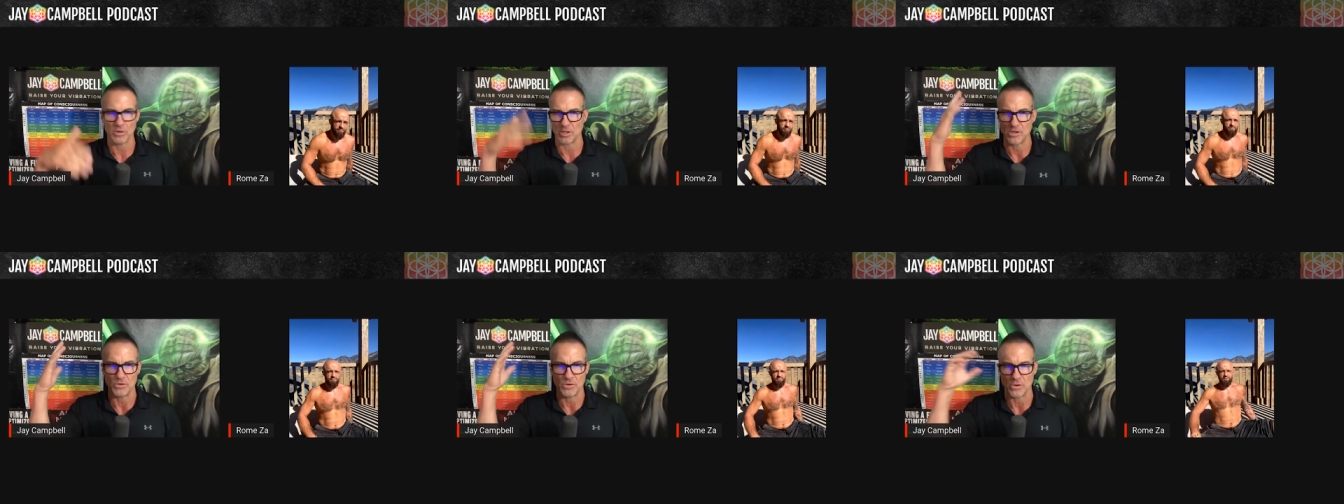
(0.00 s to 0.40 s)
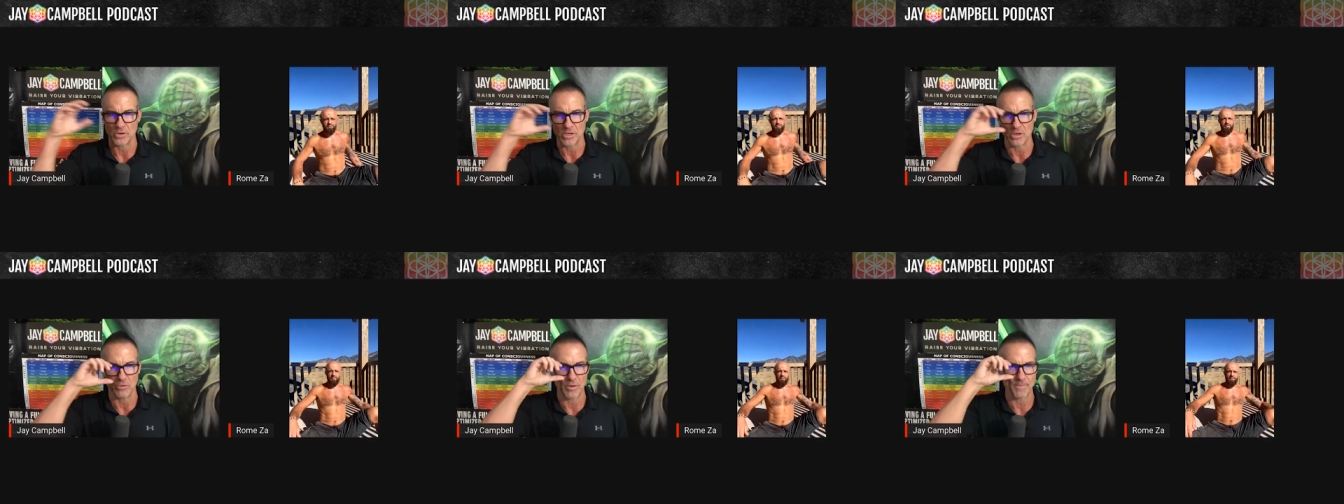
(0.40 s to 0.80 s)
You,
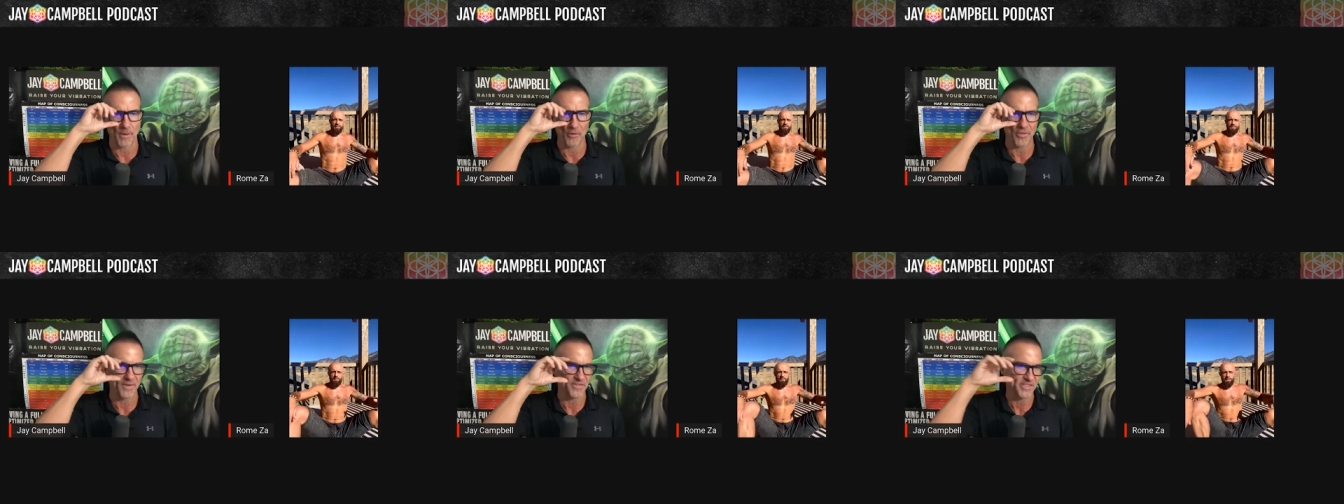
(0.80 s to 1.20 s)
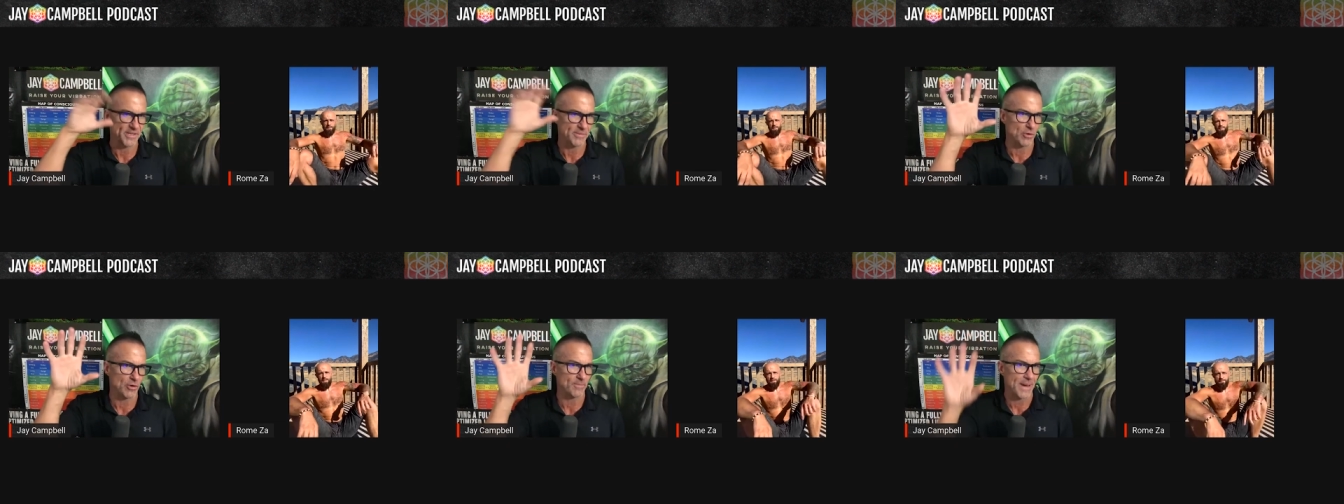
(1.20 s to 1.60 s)
you know, we both have
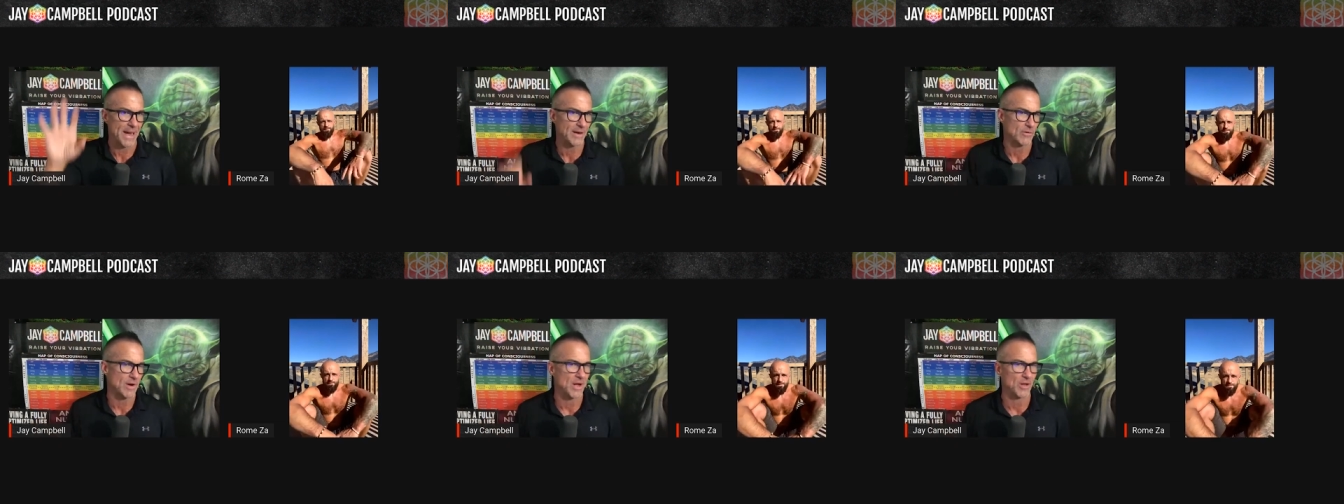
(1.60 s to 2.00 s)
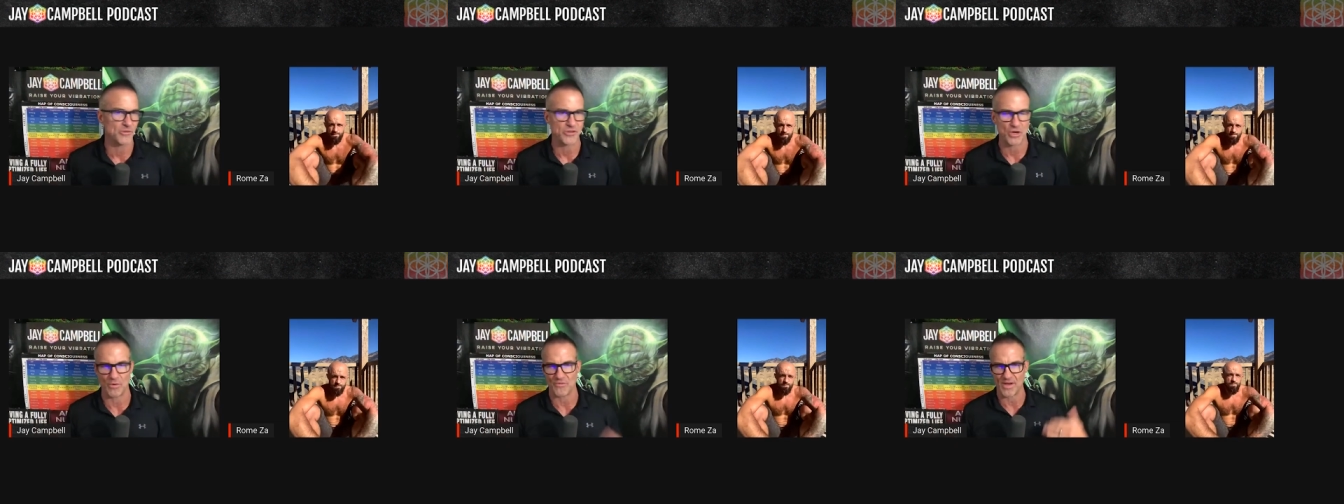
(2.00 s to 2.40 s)
similar backgrounds.
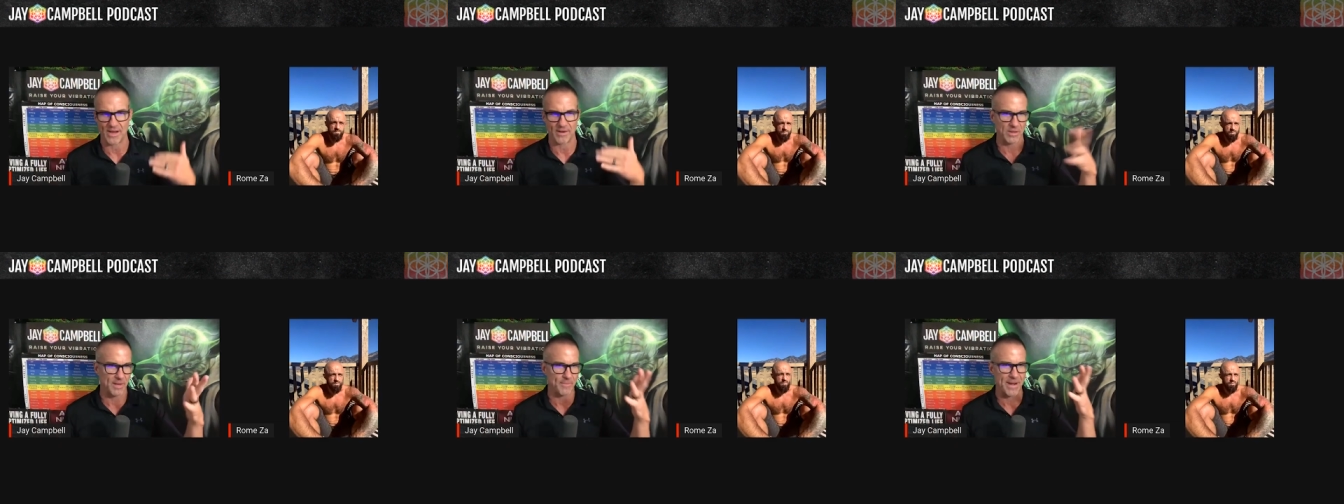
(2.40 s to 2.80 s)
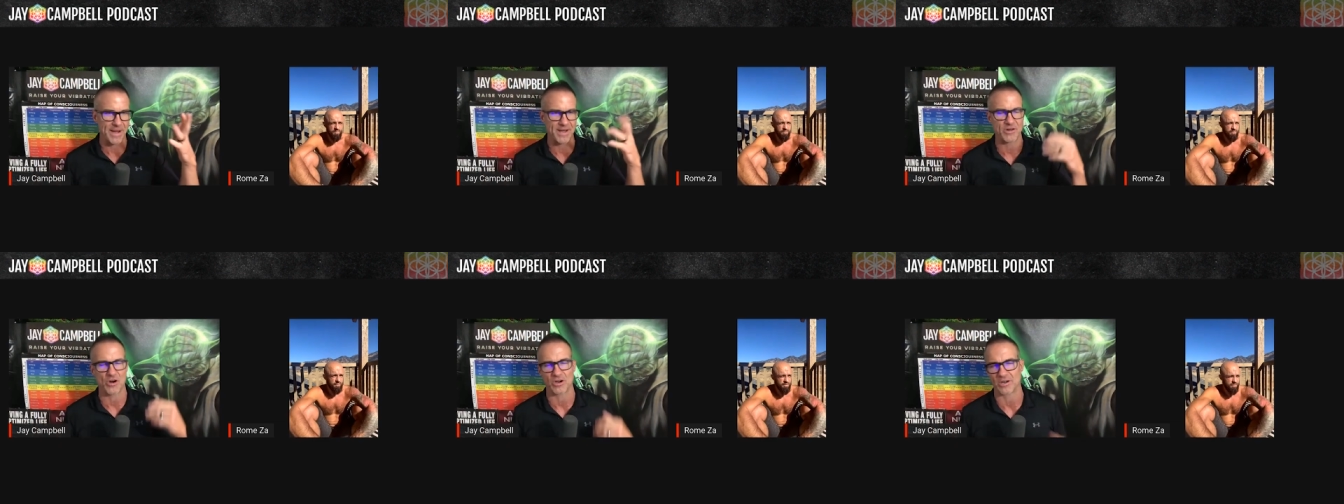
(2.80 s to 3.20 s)
You know, we've had like
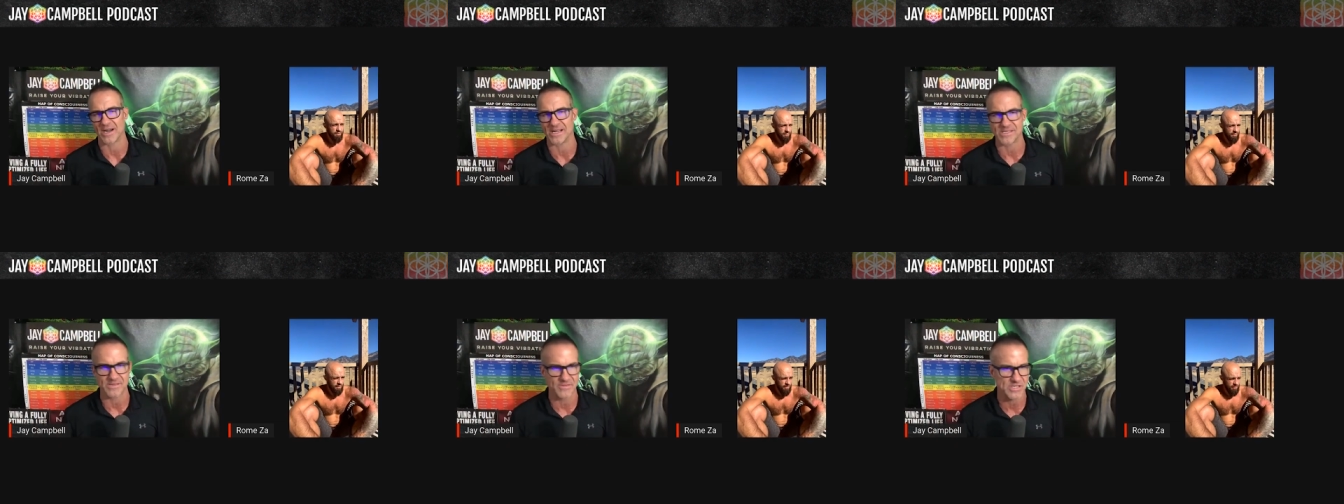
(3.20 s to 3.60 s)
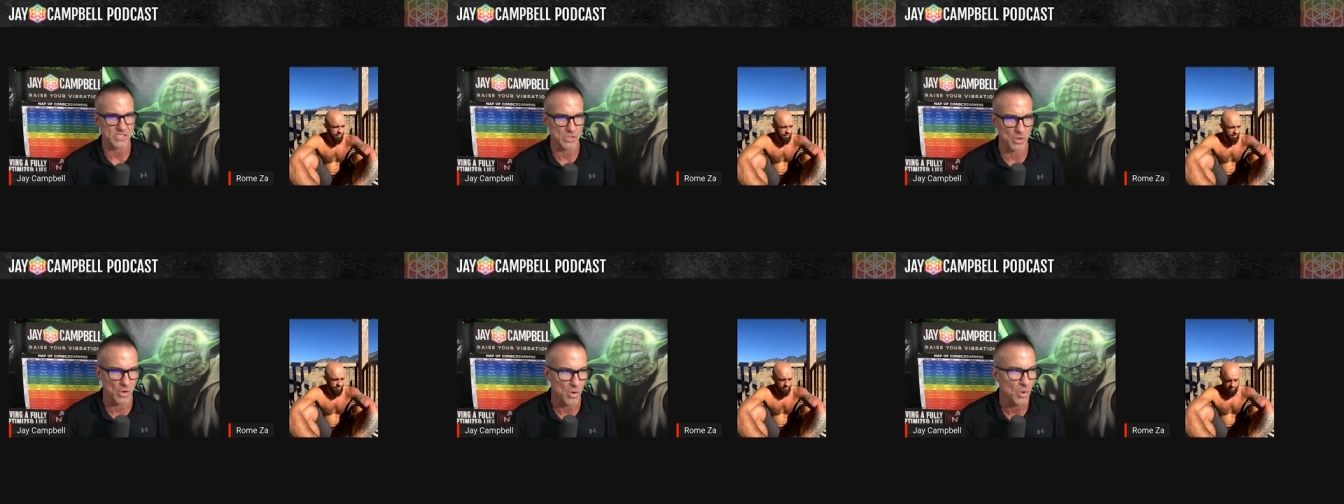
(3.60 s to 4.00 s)
many dark nights of the
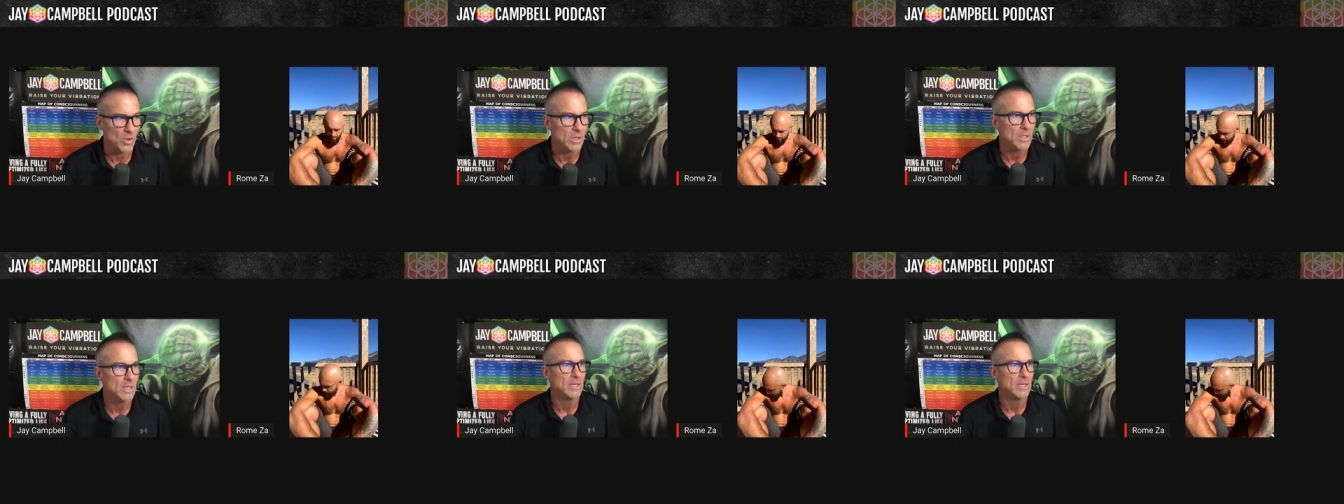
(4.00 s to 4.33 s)
soul